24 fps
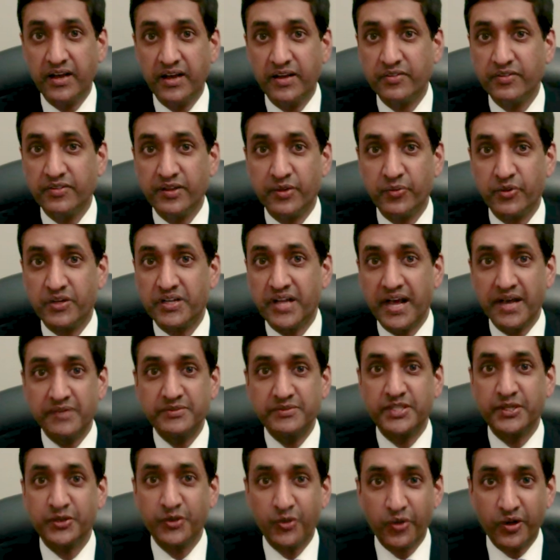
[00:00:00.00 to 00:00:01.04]
There were times
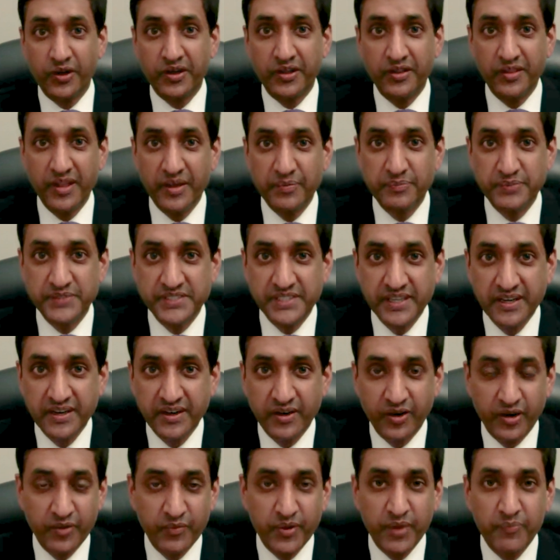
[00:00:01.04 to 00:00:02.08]
that your clips
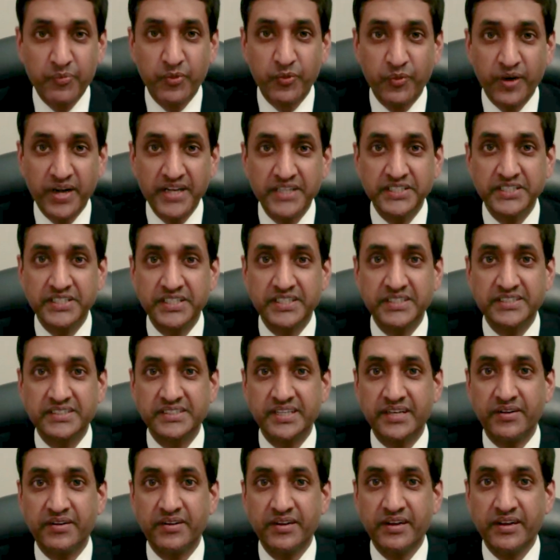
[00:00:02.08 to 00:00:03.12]
on reparations
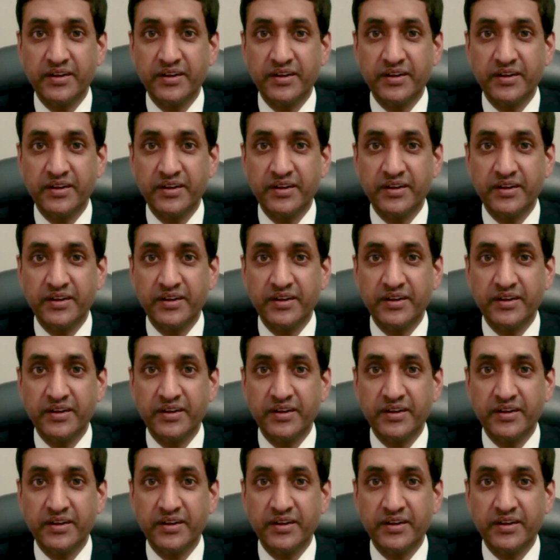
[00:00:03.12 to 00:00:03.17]
and